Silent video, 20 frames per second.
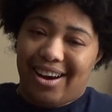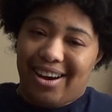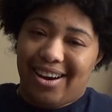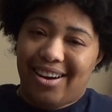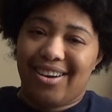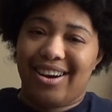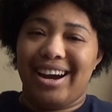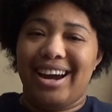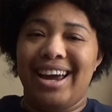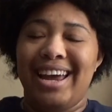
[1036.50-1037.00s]

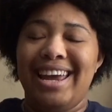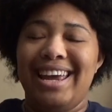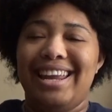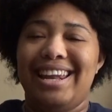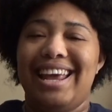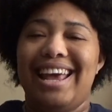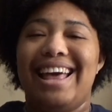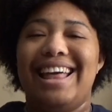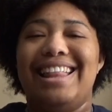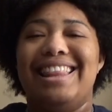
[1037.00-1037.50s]

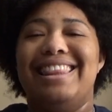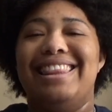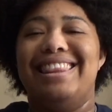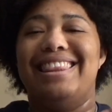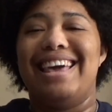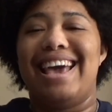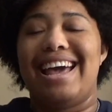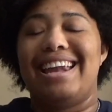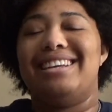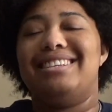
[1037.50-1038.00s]
Alright,
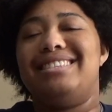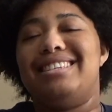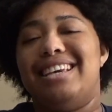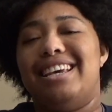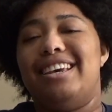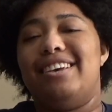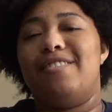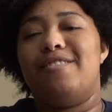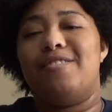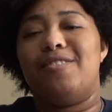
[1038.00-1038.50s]
that is
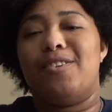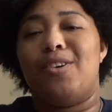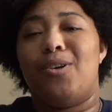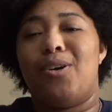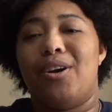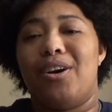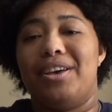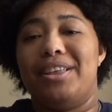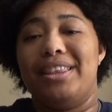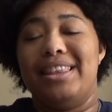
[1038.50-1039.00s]
it
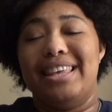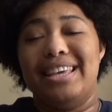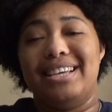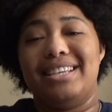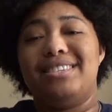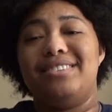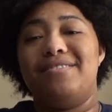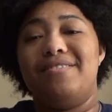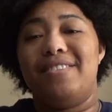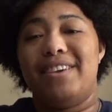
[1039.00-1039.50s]
for
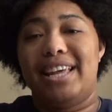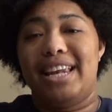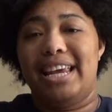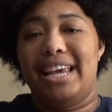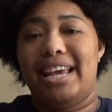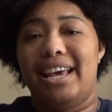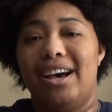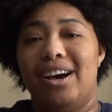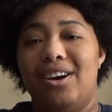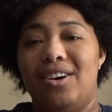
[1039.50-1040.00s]
this
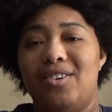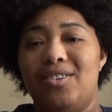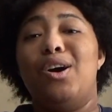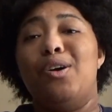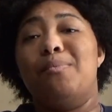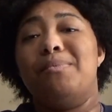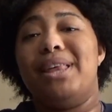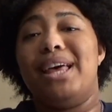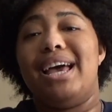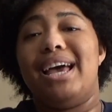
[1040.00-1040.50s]
video. I
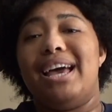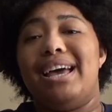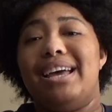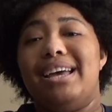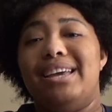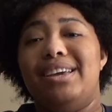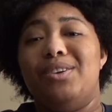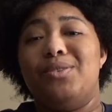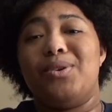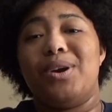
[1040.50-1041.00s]
hope
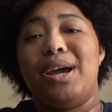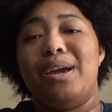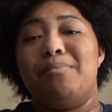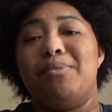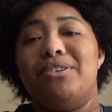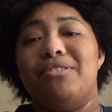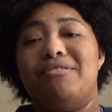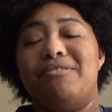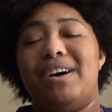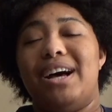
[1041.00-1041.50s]
that you were
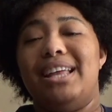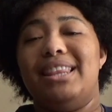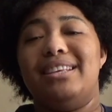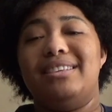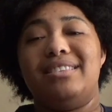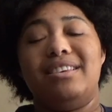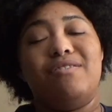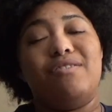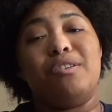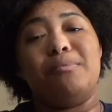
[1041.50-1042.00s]
able to
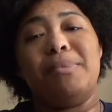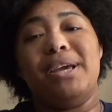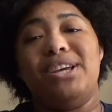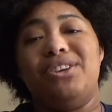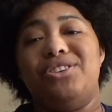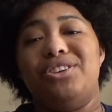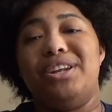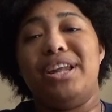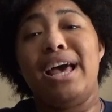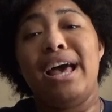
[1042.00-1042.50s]
find this
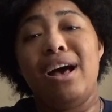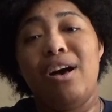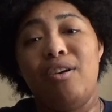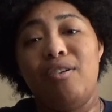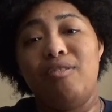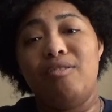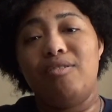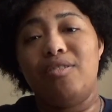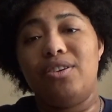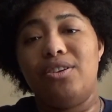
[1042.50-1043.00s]
information
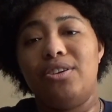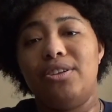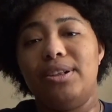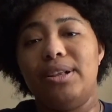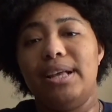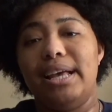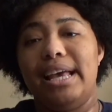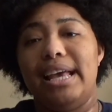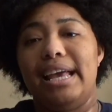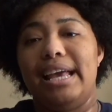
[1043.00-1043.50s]

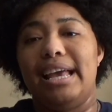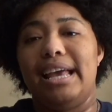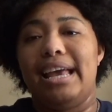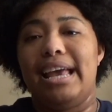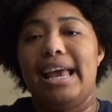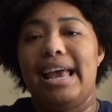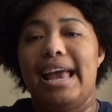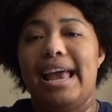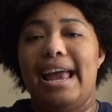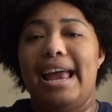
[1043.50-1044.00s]
helpful,
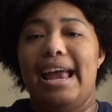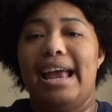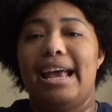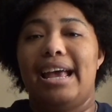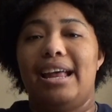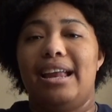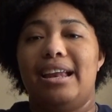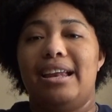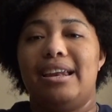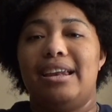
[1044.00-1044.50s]

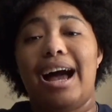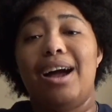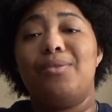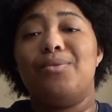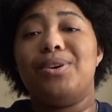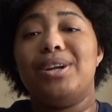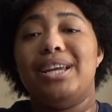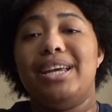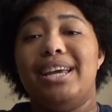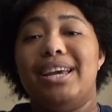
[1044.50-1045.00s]
and
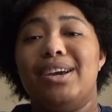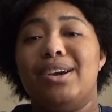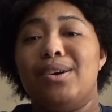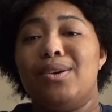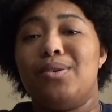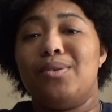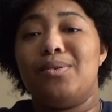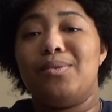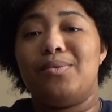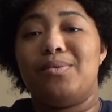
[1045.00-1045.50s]
I want to
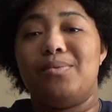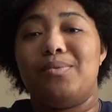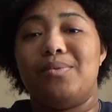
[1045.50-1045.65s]
hear